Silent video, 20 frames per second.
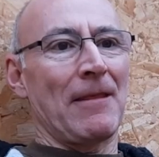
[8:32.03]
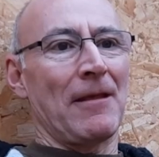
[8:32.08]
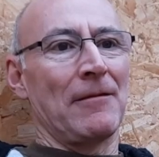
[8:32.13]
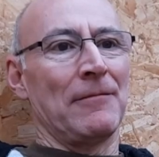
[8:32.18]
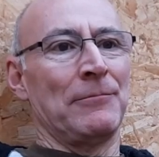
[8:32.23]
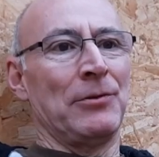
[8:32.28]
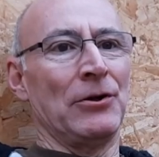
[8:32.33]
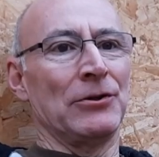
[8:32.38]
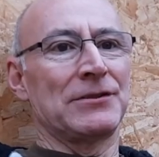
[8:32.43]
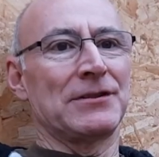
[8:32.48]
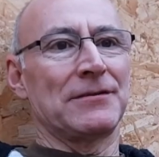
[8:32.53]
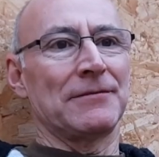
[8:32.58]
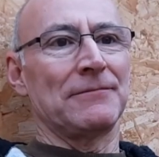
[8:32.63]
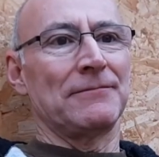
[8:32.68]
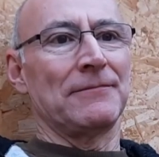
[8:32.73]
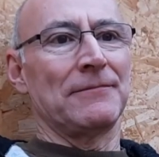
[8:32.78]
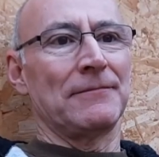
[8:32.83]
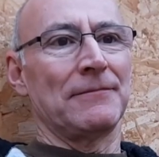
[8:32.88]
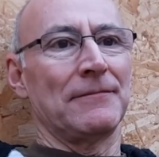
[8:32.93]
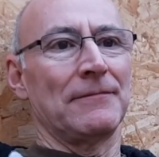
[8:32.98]
But
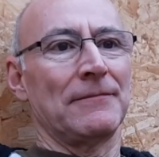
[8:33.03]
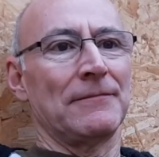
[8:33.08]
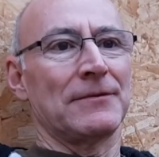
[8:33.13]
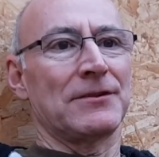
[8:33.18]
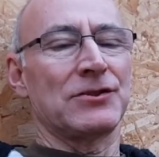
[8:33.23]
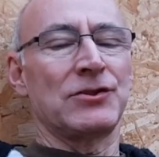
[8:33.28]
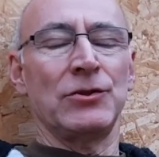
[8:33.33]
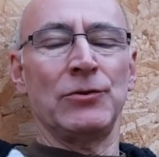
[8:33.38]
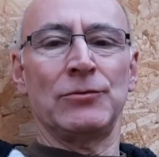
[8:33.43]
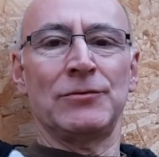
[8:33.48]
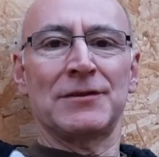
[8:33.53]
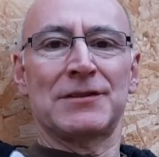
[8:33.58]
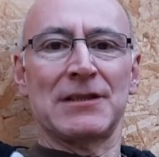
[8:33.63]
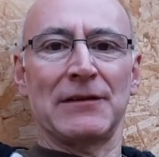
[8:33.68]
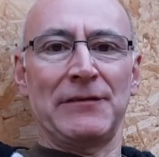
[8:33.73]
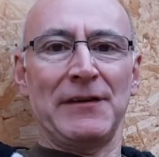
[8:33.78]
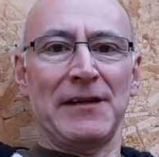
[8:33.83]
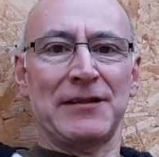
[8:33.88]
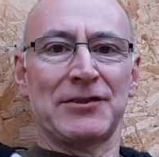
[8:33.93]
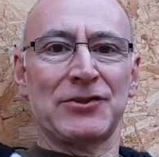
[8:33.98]
students of
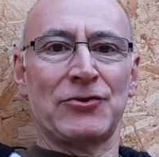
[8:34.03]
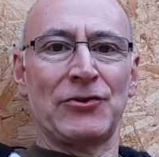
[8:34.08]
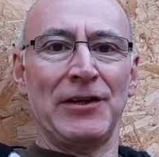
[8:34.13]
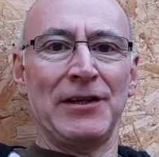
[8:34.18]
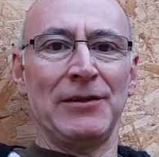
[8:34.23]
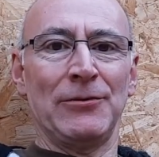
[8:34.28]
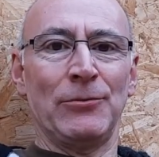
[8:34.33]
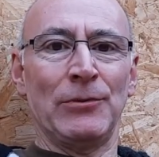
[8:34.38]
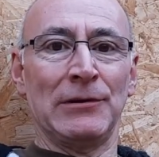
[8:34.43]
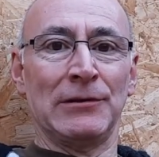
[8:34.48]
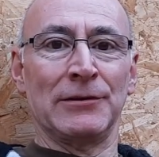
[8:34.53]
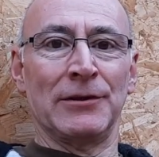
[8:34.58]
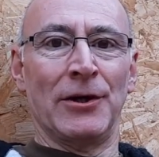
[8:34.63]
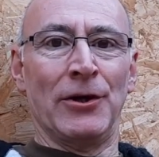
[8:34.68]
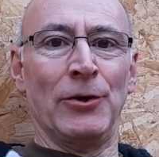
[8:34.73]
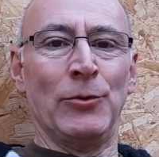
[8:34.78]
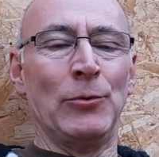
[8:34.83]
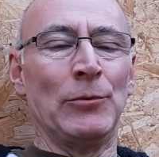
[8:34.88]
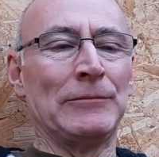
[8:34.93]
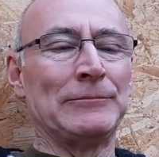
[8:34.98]
history will
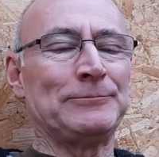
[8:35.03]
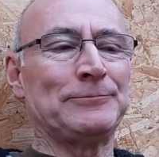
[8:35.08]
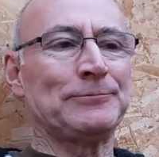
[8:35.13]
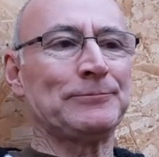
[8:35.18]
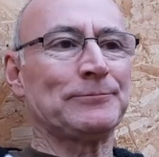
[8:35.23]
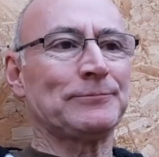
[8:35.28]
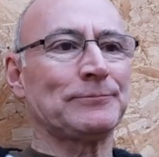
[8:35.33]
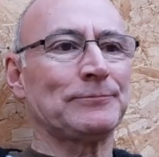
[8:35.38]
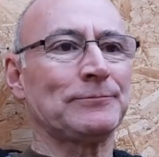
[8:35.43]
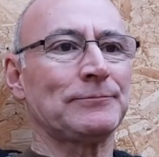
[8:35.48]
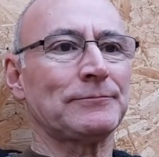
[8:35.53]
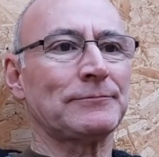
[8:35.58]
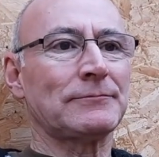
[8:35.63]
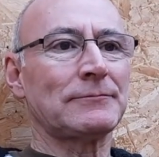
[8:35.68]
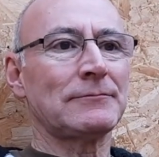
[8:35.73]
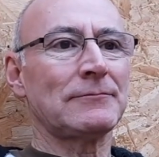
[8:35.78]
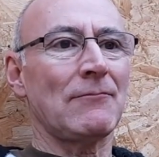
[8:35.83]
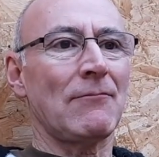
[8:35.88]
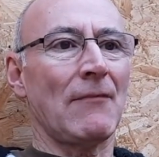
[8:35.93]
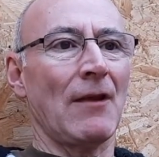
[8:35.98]
know
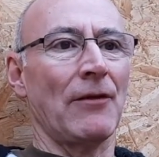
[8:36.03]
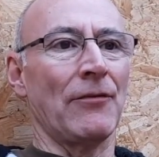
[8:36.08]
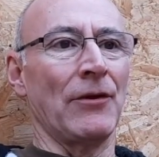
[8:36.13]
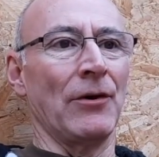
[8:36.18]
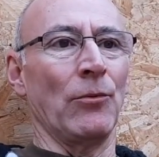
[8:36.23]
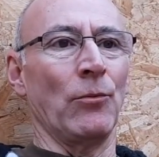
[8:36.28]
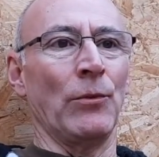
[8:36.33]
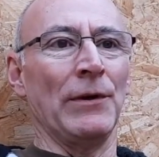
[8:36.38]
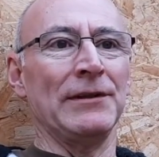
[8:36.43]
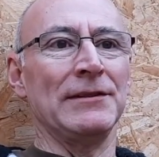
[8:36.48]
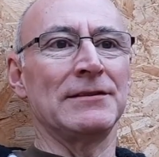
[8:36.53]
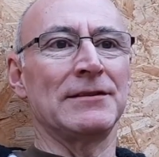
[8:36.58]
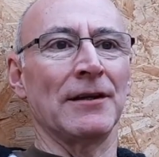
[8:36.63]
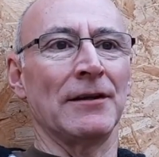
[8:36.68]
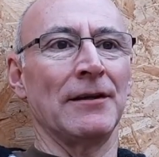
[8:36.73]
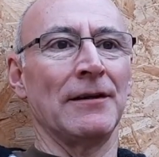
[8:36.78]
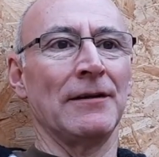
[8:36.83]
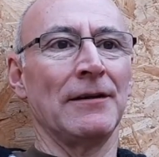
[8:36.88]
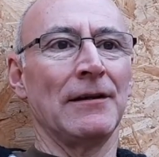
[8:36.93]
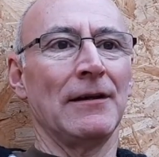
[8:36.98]
that
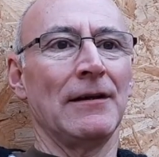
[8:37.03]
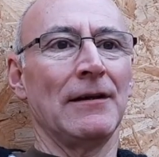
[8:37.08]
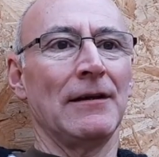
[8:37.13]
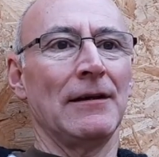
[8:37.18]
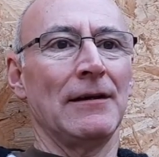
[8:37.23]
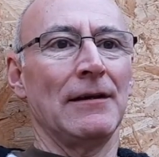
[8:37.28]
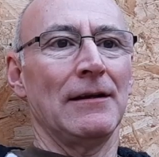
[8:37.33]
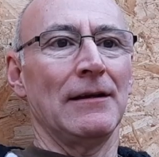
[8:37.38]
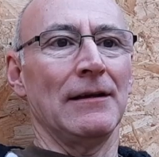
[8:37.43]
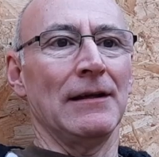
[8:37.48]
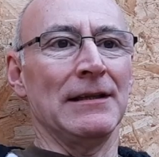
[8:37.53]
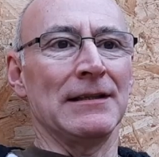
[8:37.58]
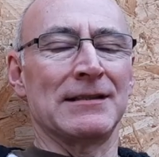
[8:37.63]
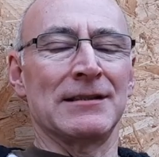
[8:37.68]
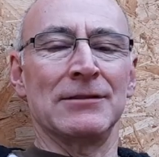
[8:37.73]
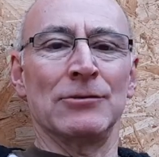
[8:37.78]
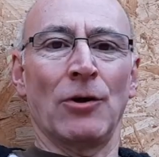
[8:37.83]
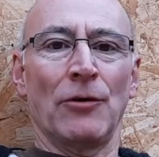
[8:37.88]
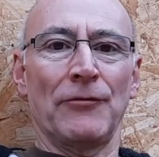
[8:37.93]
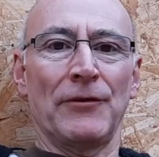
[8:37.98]
winter is
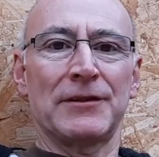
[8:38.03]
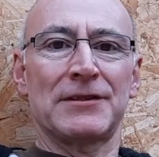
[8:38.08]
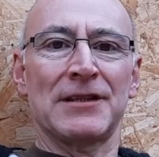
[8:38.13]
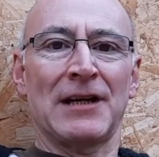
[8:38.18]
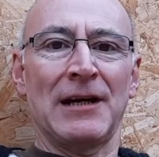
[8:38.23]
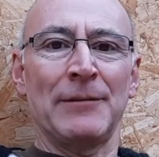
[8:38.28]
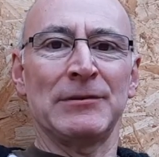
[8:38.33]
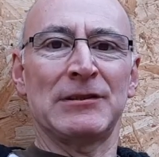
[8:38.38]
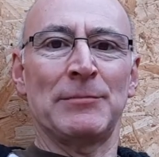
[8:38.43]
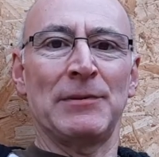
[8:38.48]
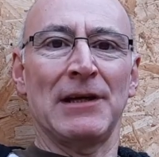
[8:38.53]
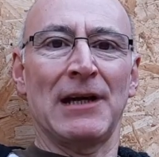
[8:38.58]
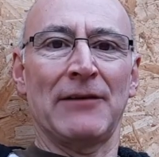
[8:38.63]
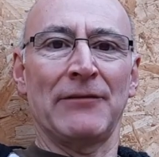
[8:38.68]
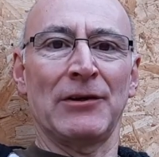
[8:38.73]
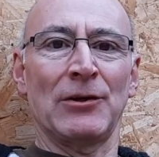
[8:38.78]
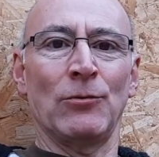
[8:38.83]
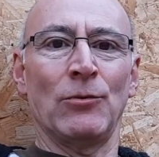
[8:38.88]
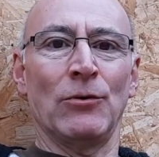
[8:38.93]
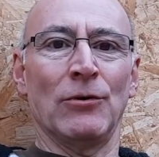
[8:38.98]
not the time to be
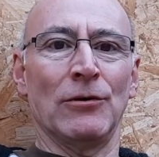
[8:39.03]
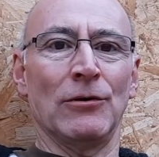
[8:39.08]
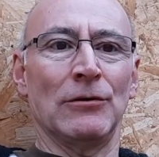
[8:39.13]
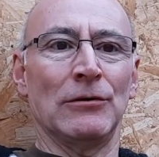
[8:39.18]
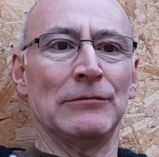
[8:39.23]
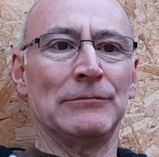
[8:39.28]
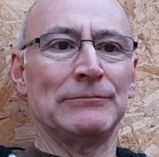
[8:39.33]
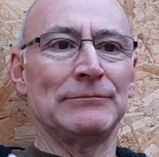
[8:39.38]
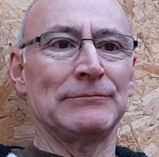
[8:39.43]
having a war.